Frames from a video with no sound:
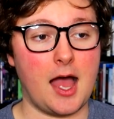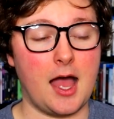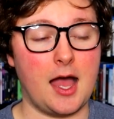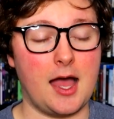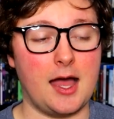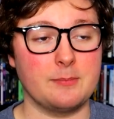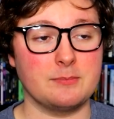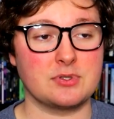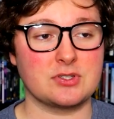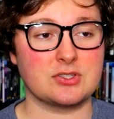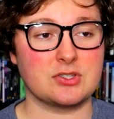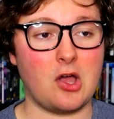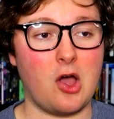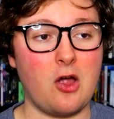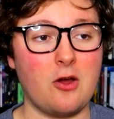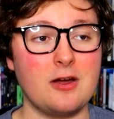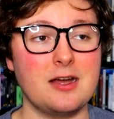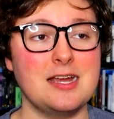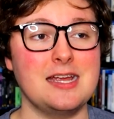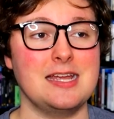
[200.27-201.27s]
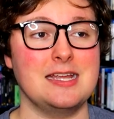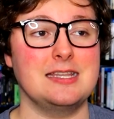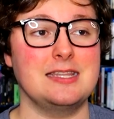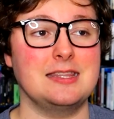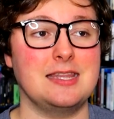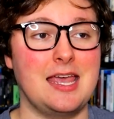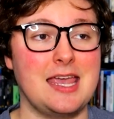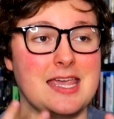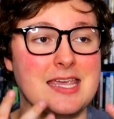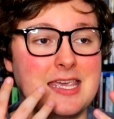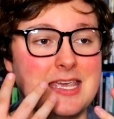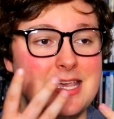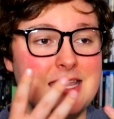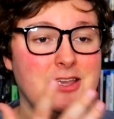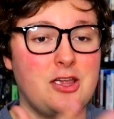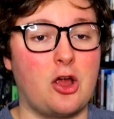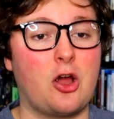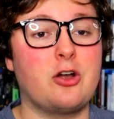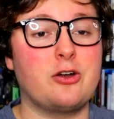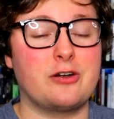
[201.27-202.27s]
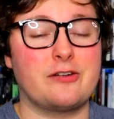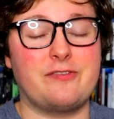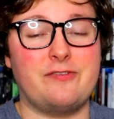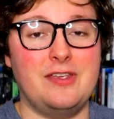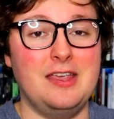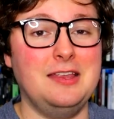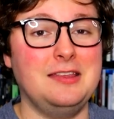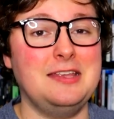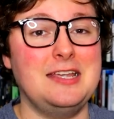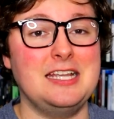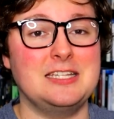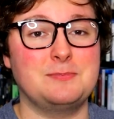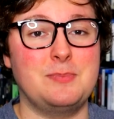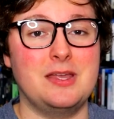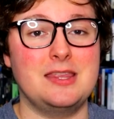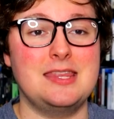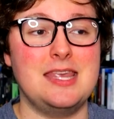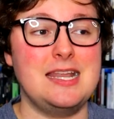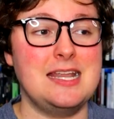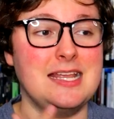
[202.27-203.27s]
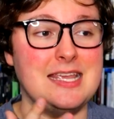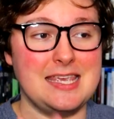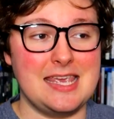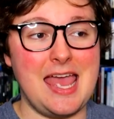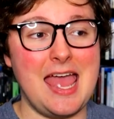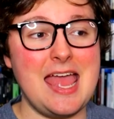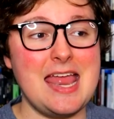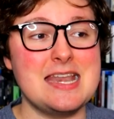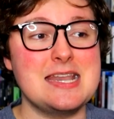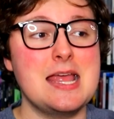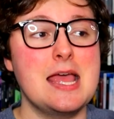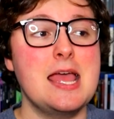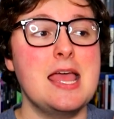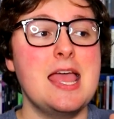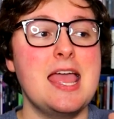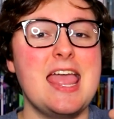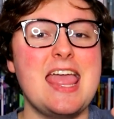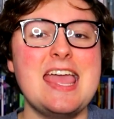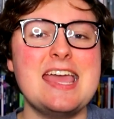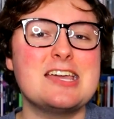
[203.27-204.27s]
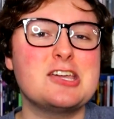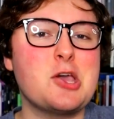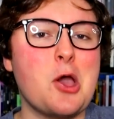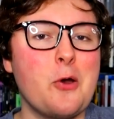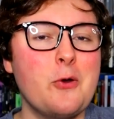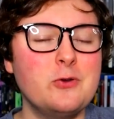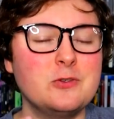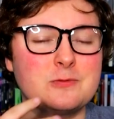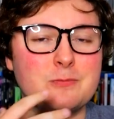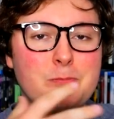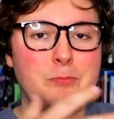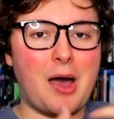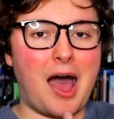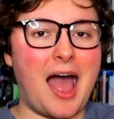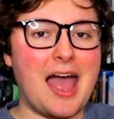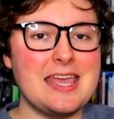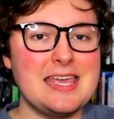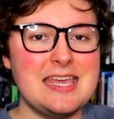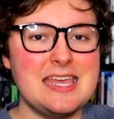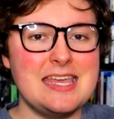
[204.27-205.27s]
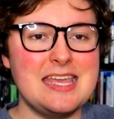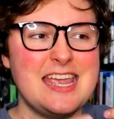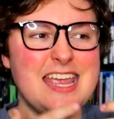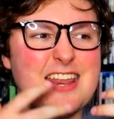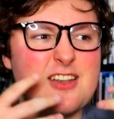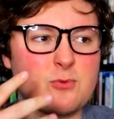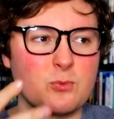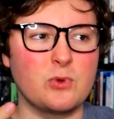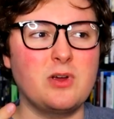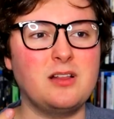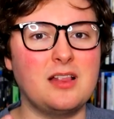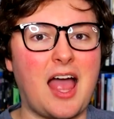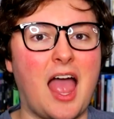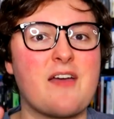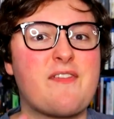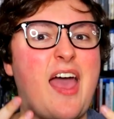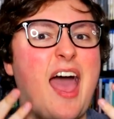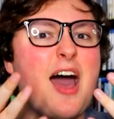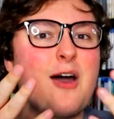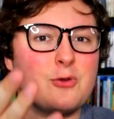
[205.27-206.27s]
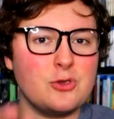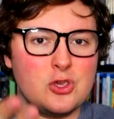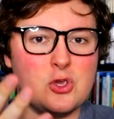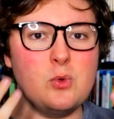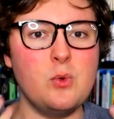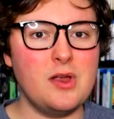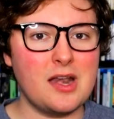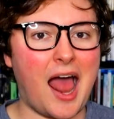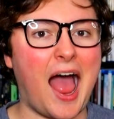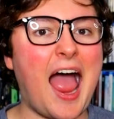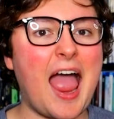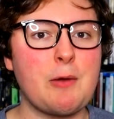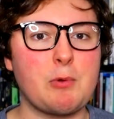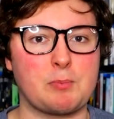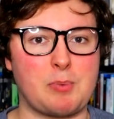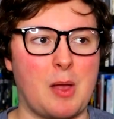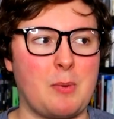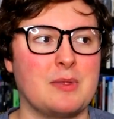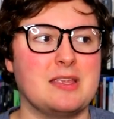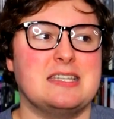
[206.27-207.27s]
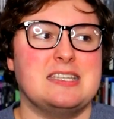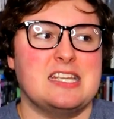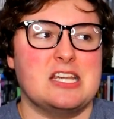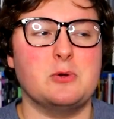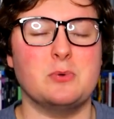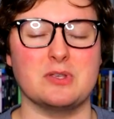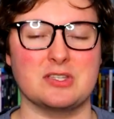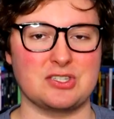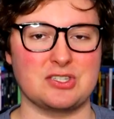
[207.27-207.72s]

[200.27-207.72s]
I'm sorry, and like, he hurt her feelings, but then again, it goes by it in real life, how you and I would probably deal with